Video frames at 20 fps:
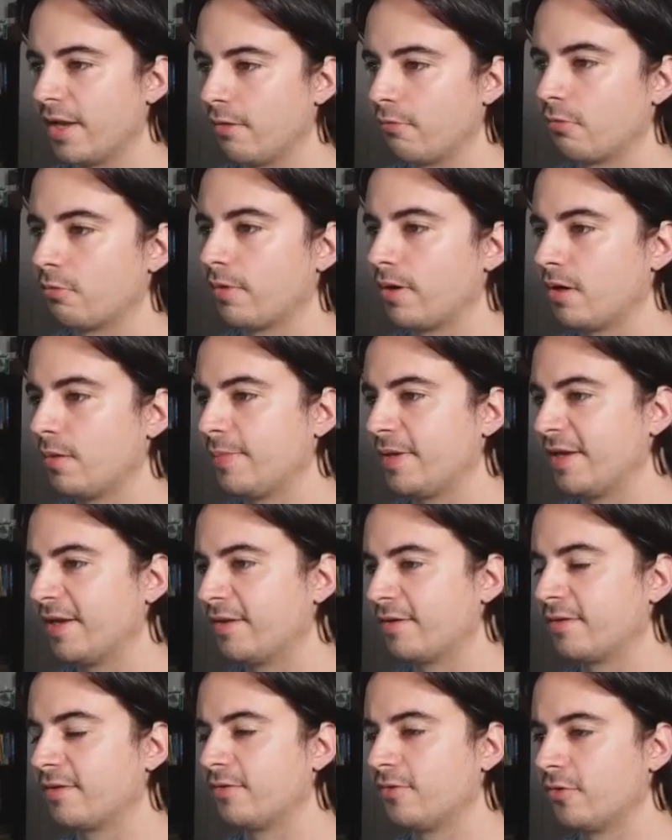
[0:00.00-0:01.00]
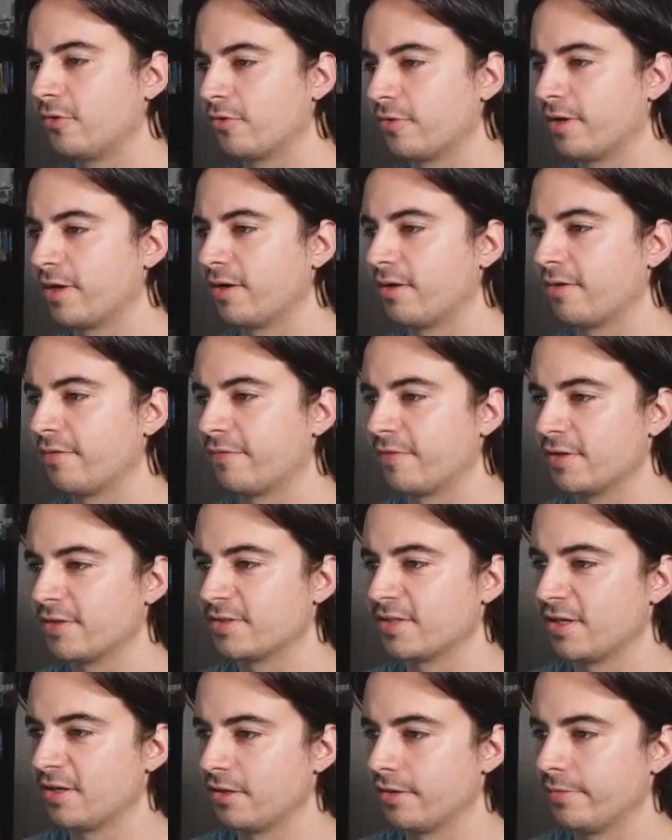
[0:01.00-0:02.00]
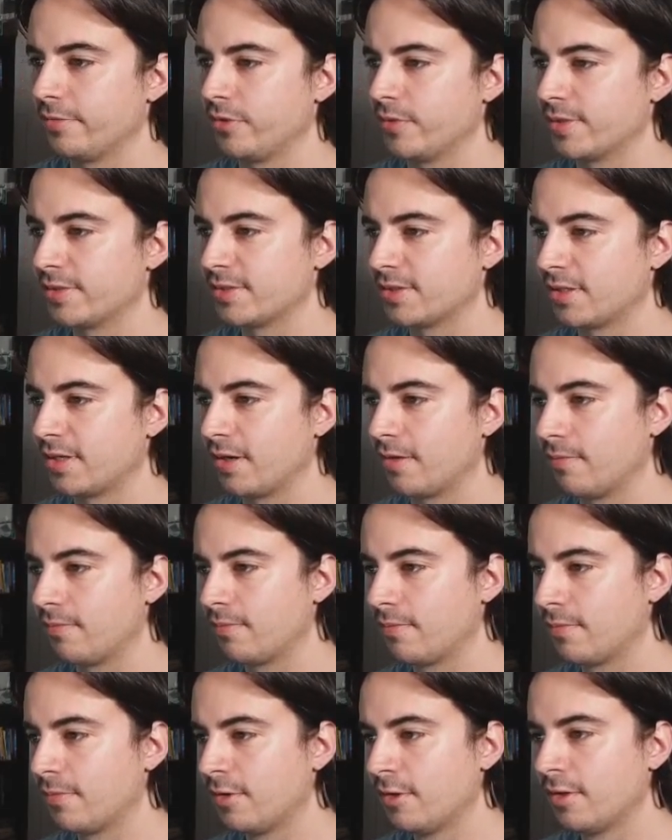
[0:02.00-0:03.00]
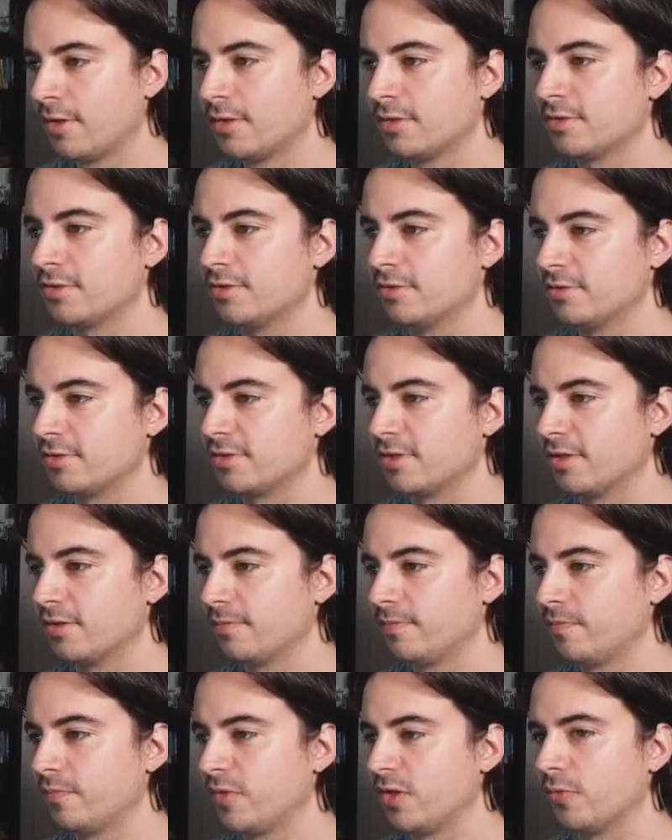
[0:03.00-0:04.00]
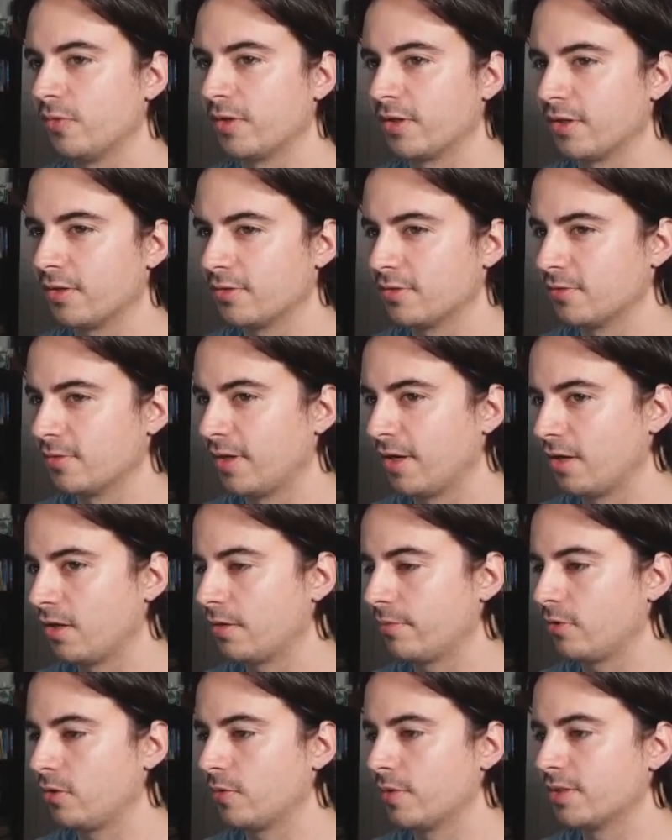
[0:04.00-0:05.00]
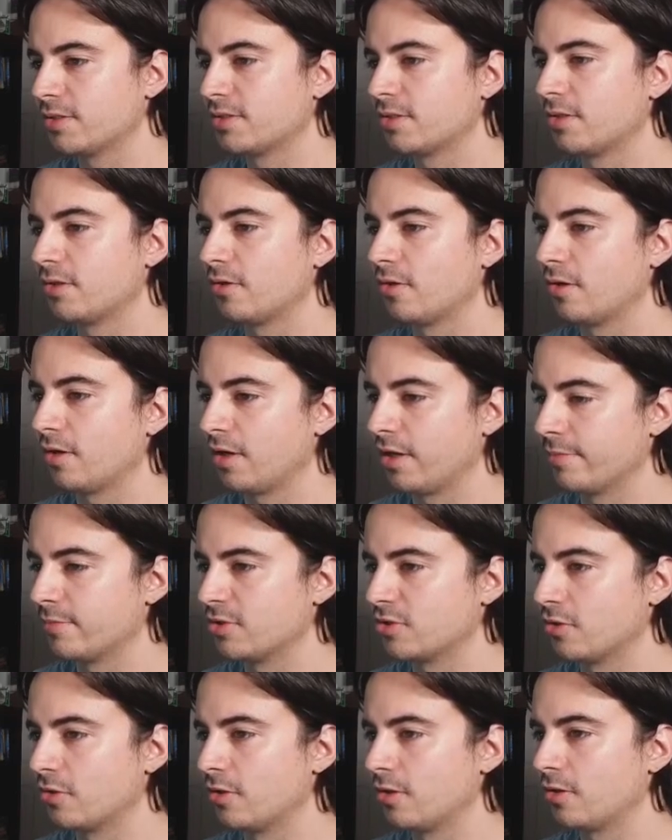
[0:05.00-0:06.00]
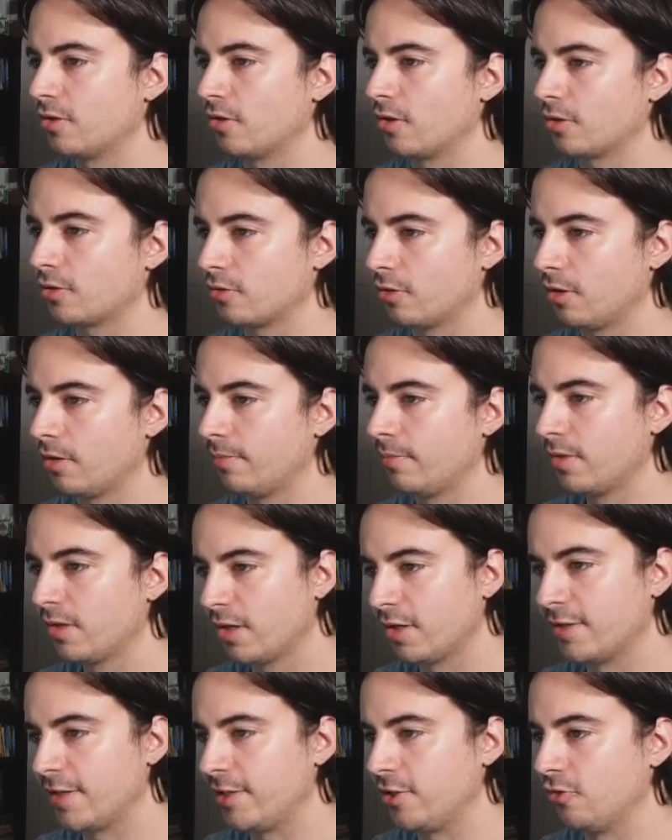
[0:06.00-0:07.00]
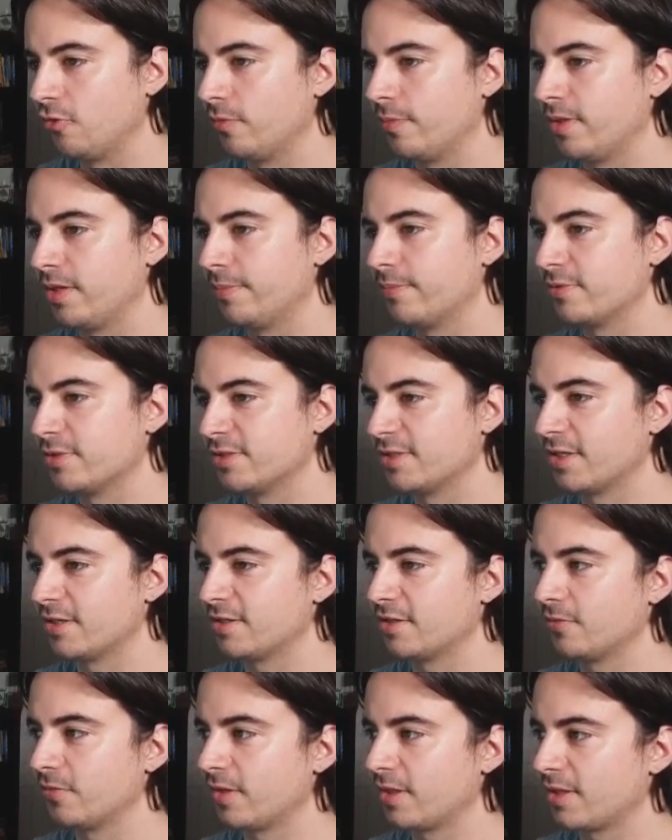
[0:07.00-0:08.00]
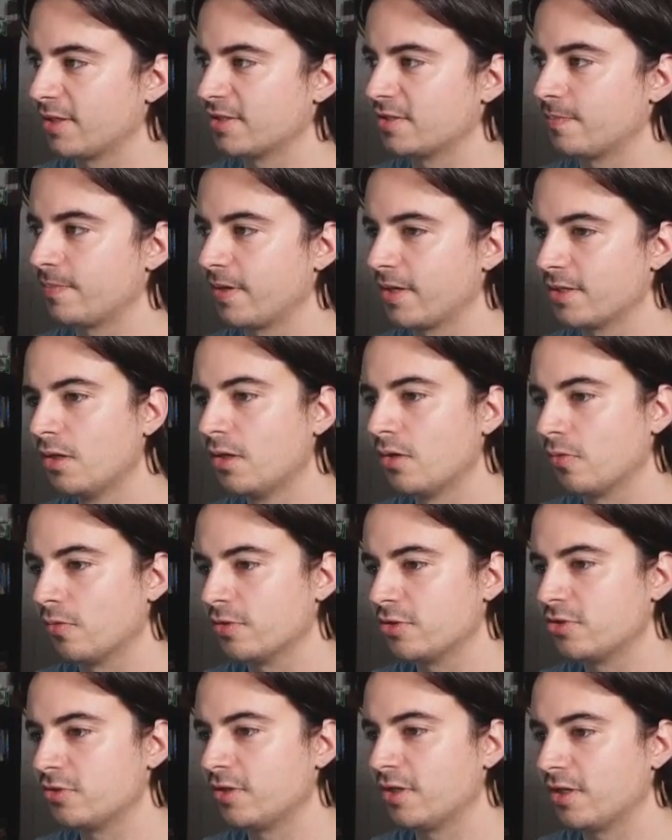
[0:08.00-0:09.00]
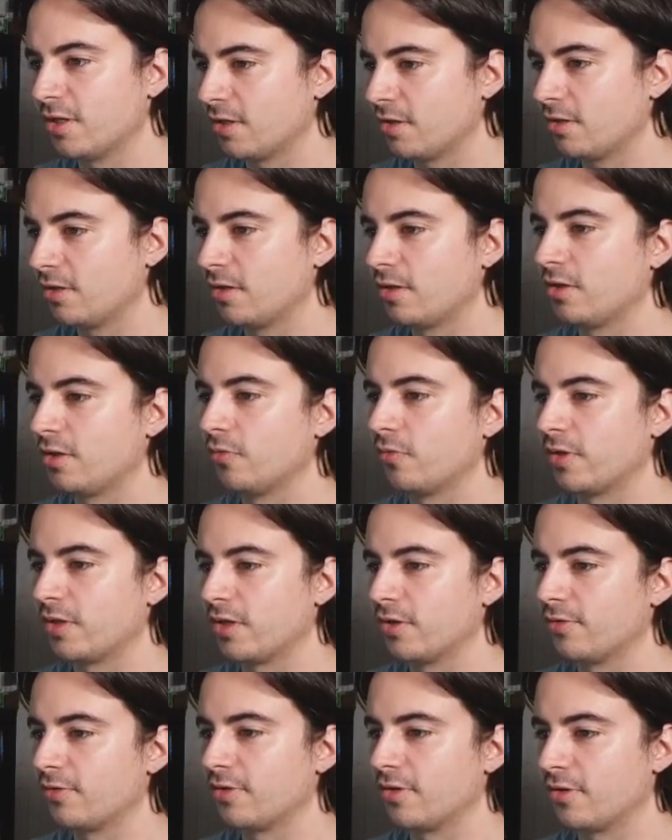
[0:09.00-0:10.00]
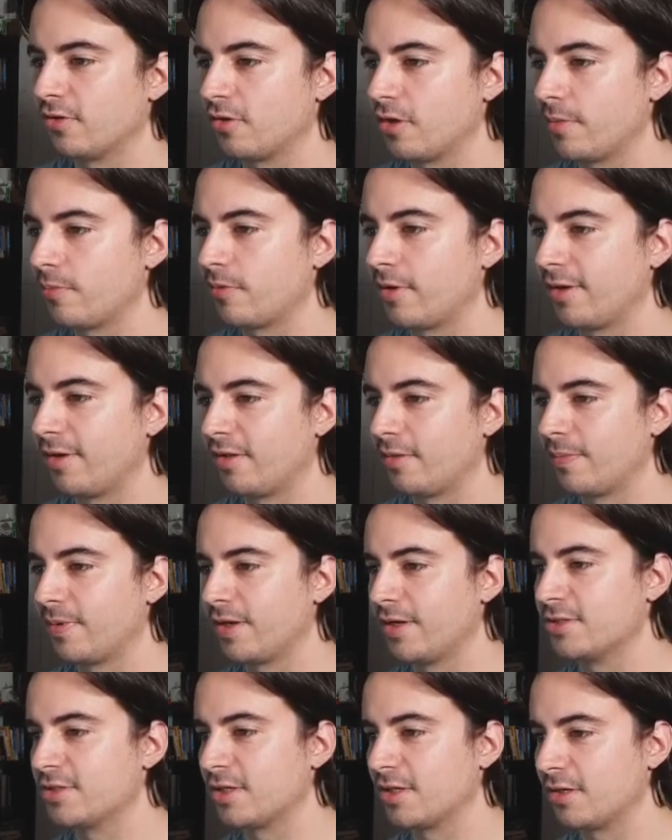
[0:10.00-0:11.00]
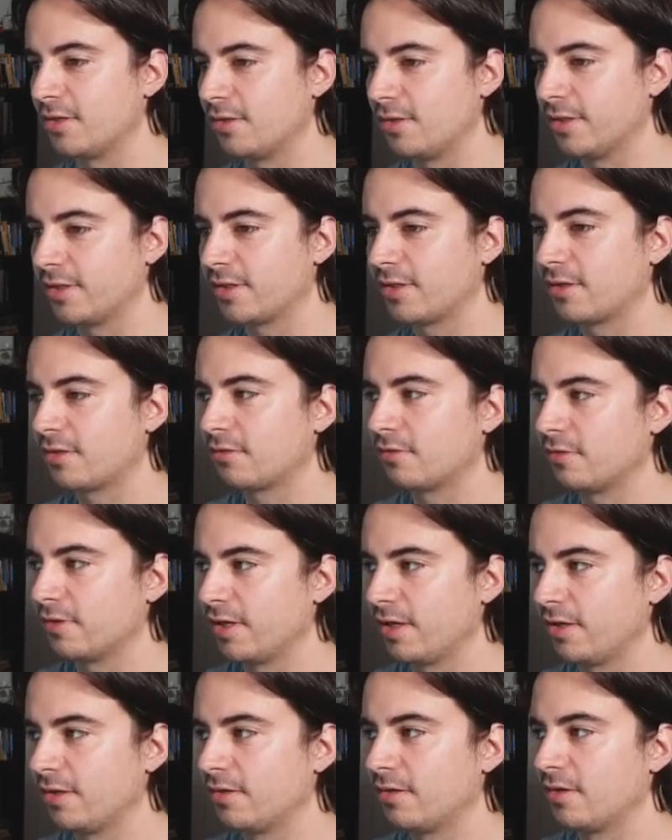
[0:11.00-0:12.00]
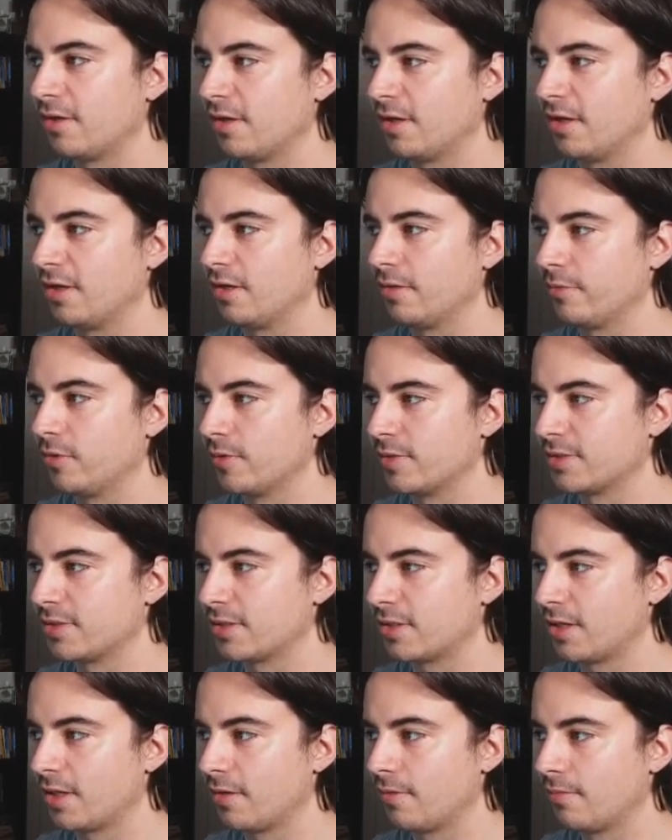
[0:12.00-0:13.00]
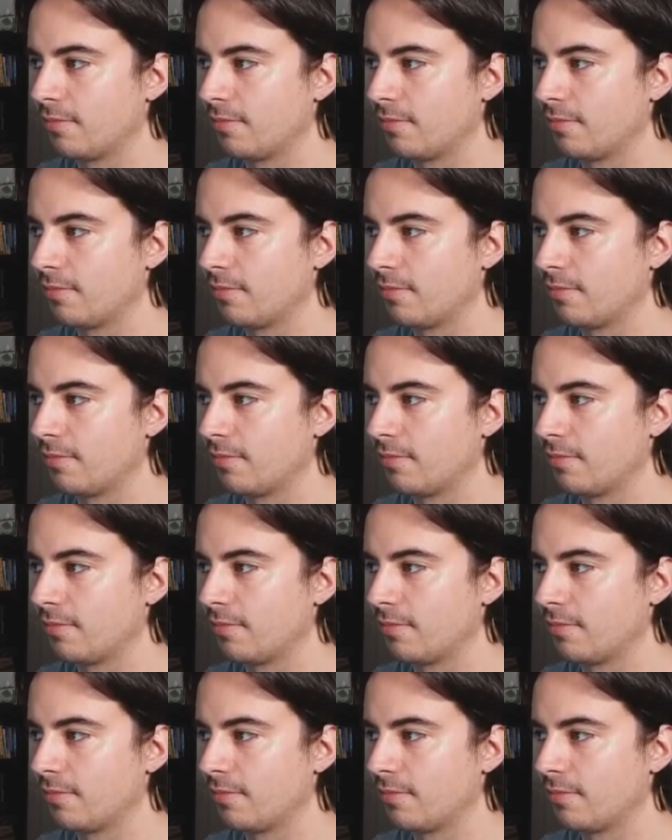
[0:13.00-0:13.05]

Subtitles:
ready to begin to create our first AWS account. To do so, you want to go to aws.amazon.com and then you will be presented with this page. Once you get here, you want to go to the top right of the page and click Create an AWS account.